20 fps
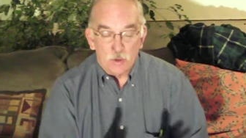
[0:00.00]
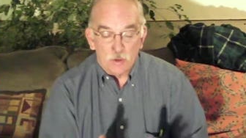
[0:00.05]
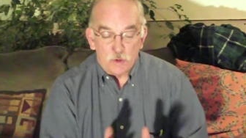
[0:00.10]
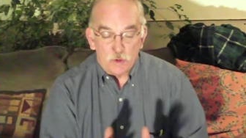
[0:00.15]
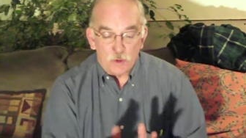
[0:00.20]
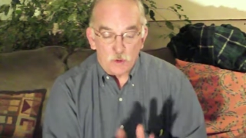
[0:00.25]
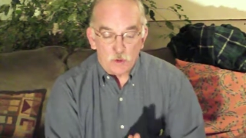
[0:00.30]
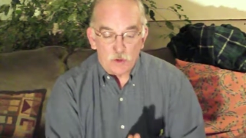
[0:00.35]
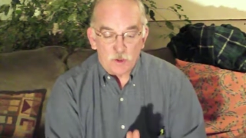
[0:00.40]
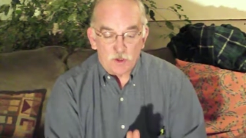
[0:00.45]

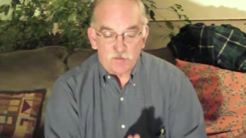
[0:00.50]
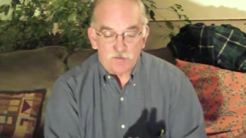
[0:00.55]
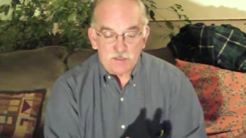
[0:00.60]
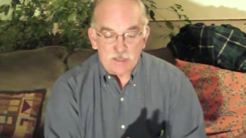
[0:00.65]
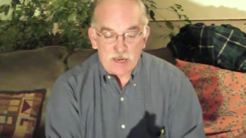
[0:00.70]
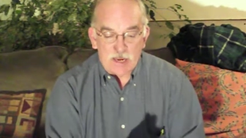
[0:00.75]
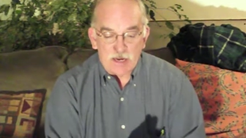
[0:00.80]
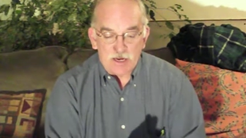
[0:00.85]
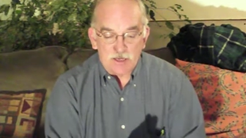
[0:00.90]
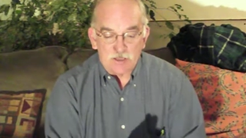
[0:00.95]
You could have
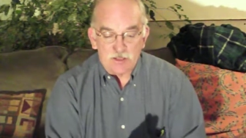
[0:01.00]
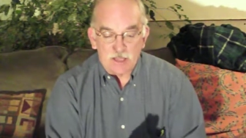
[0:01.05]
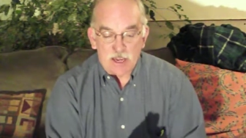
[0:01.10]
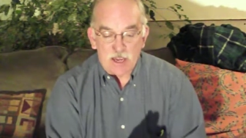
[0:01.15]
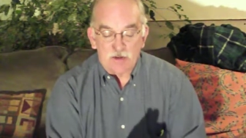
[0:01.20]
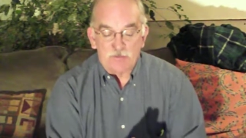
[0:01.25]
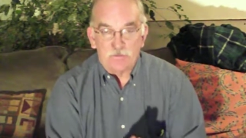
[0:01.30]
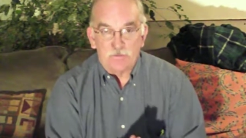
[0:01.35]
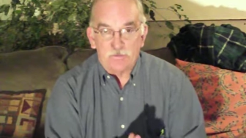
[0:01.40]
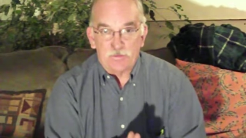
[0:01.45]
taken
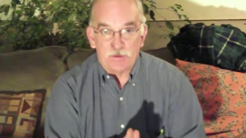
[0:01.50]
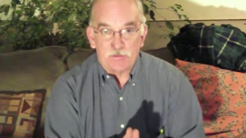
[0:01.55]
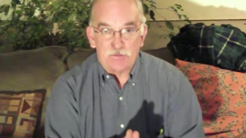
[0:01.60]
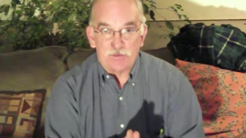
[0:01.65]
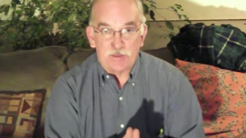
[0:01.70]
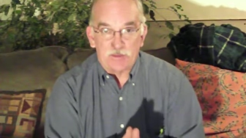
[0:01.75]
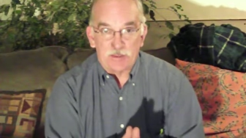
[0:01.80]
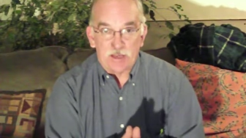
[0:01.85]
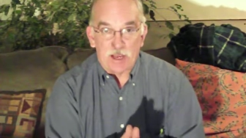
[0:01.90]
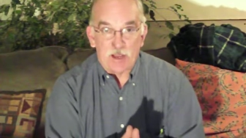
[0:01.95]
that
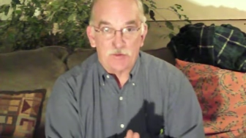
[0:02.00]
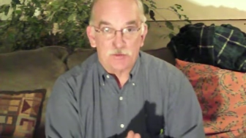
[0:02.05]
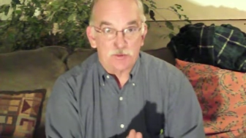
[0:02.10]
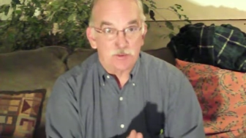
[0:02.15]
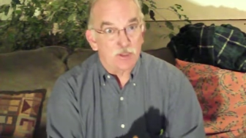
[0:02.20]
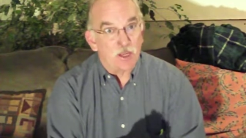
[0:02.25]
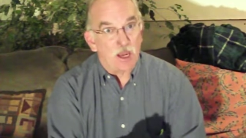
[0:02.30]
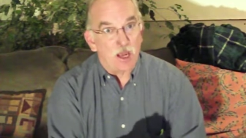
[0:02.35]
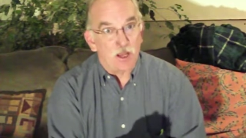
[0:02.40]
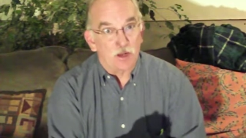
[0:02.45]

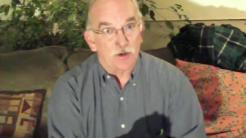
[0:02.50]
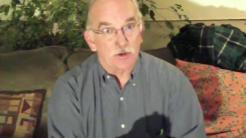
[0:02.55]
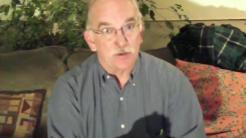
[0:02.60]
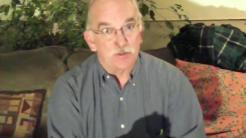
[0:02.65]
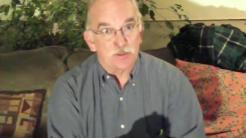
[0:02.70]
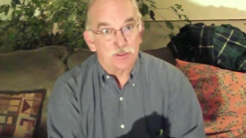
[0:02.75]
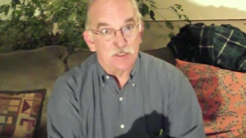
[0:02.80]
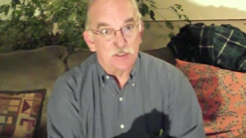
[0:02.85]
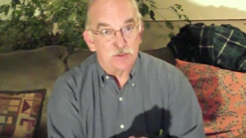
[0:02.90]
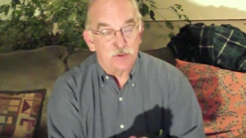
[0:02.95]

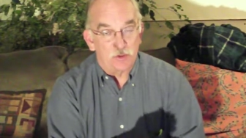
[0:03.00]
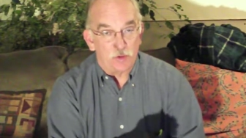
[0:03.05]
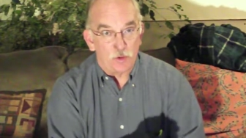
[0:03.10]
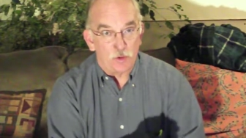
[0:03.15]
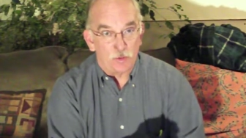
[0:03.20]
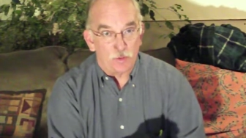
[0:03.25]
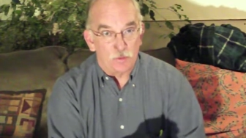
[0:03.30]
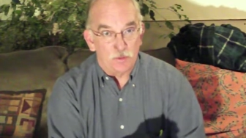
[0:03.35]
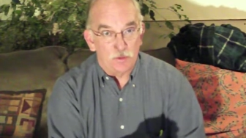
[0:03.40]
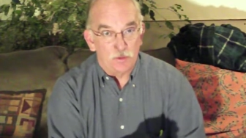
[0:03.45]
$50,000 in
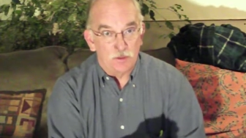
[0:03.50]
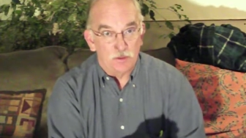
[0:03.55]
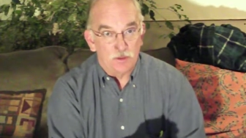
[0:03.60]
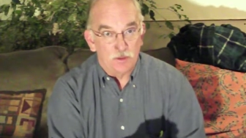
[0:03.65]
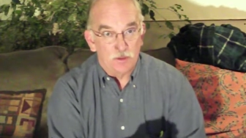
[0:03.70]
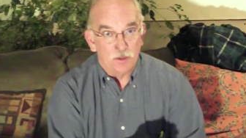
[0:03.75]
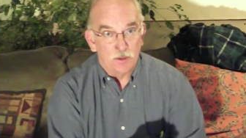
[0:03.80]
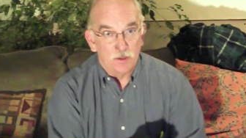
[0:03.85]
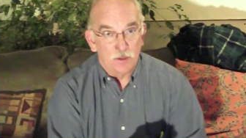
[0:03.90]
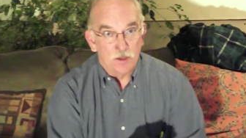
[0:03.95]
June,
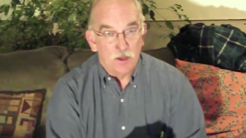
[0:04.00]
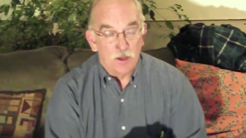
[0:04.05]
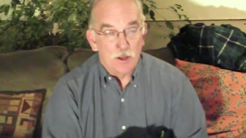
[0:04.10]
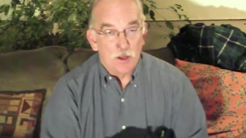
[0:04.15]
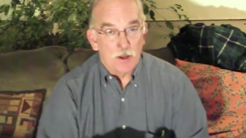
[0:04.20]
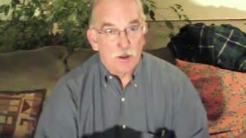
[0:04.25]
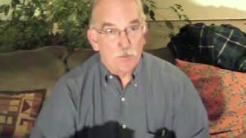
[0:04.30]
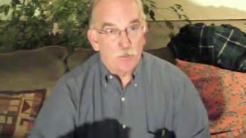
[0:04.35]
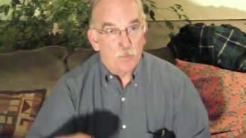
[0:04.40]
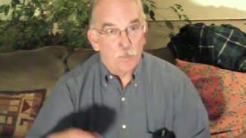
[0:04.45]

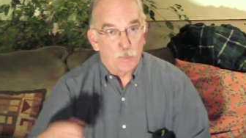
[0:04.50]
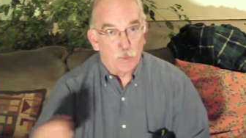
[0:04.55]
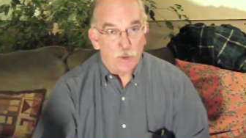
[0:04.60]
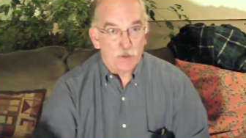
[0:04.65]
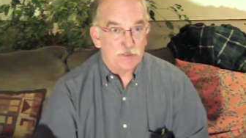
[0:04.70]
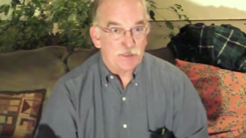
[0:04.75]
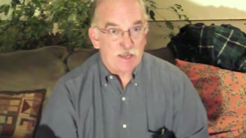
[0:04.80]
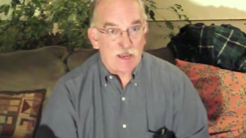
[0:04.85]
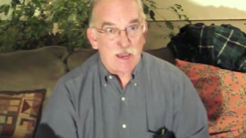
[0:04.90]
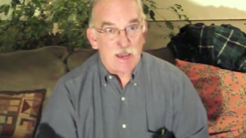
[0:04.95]

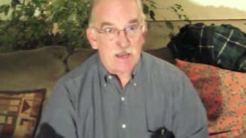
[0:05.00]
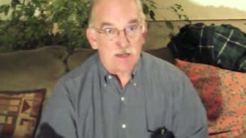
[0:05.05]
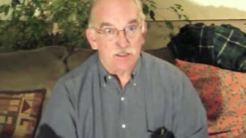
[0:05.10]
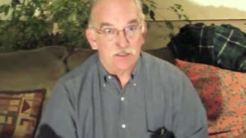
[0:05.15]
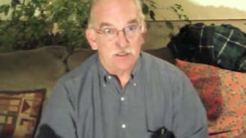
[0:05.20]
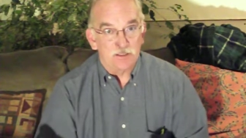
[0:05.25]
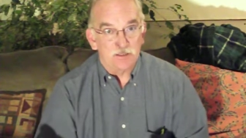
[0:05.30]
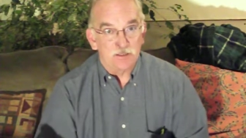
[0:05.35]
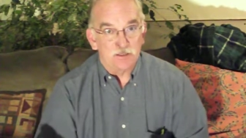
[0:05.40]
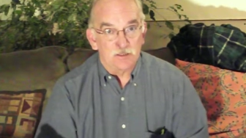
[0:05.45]
put that
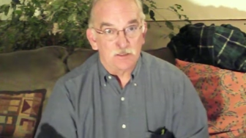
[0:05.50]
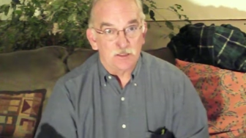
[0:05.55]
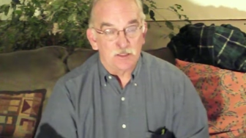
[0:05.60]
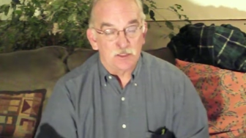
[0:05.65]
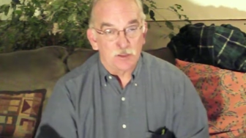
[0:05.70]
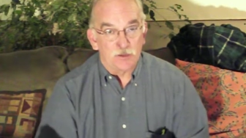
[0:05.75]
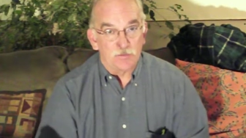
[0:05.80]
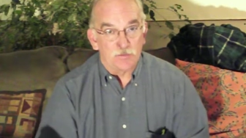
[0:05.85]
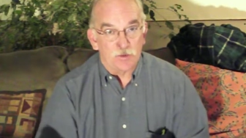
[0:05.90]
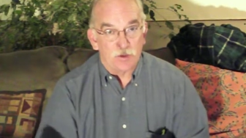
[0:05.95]
and
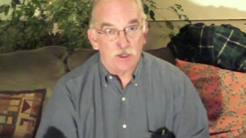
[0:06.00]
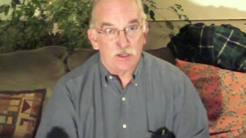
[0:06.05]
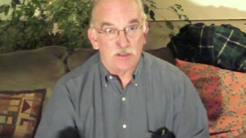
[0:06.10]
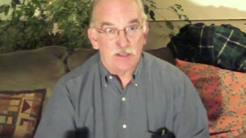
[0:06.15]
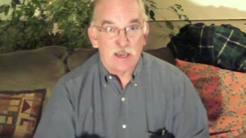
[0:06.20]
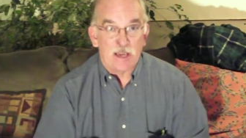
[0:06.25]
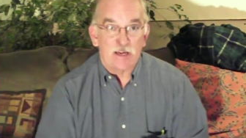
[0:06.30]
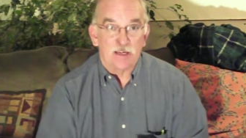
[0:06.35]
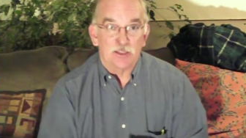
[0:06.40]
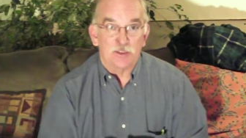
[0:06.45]
converted
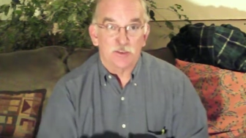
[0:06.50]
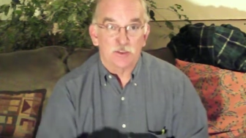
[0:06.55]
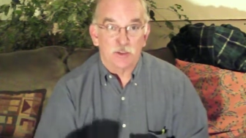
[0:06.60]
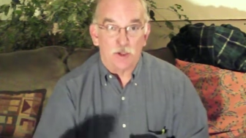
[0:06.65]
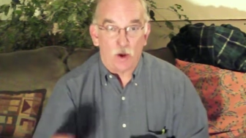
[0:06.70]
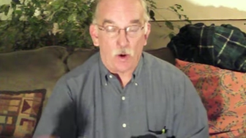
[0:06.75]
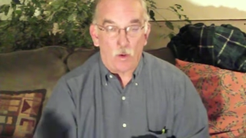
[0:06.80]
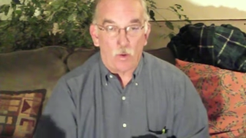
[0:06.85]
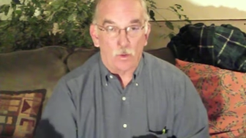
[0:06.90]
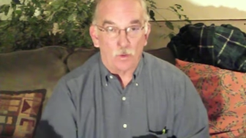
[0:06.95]
that into
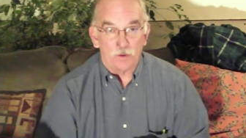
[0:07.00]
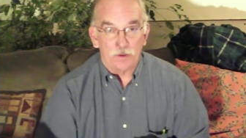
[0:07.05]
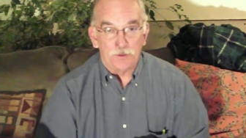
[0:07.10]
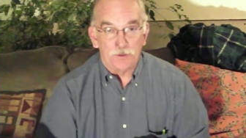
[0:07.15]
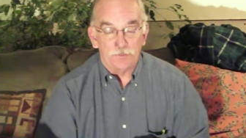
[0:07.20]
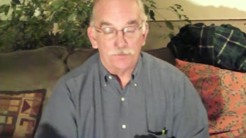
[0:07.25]
gold,